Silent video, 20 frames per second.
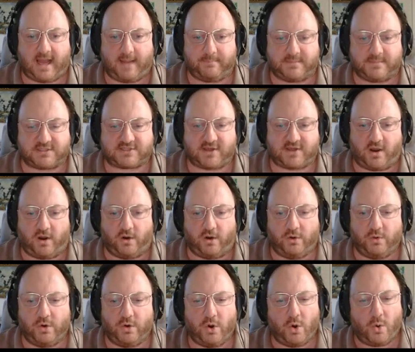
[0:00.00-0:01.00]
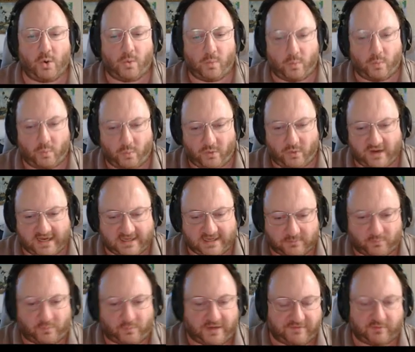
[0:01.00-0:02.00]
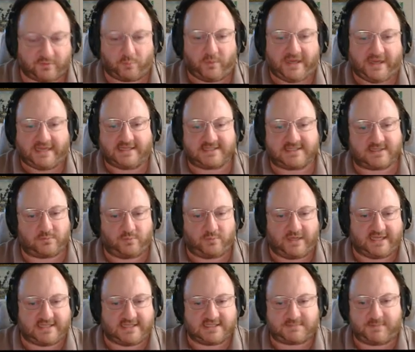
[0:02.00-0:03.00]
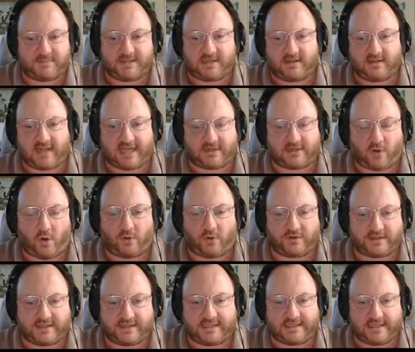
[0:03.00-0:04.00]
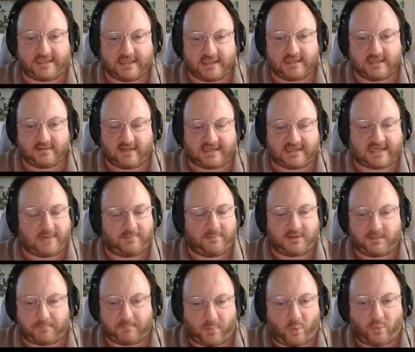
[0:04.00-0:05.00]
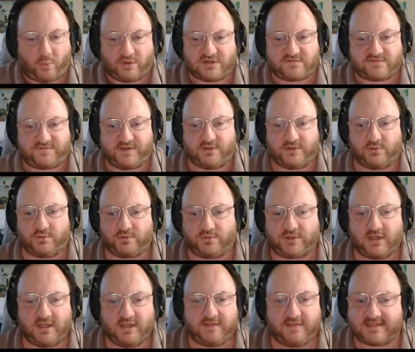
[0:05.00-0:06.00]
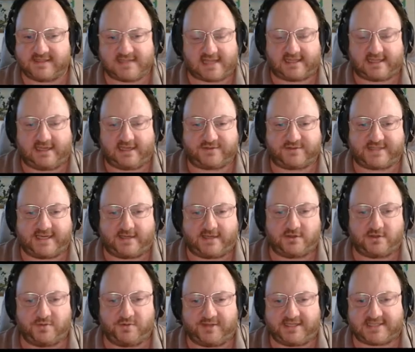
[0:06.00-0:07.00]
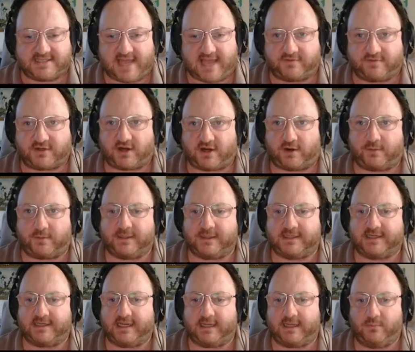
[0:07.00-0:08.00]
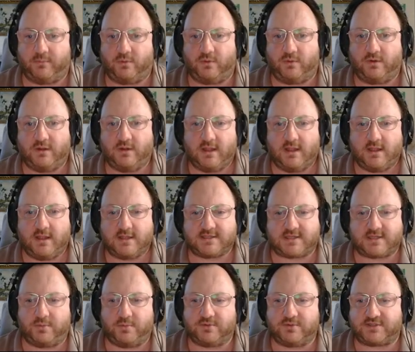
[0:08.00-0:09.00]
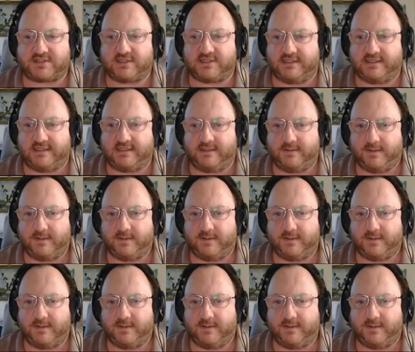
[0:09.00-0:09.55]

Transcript: So if it wins, but later on in the late game when the board is filled, there's nothing else he can do with his avatar ability anymore. So we'll see.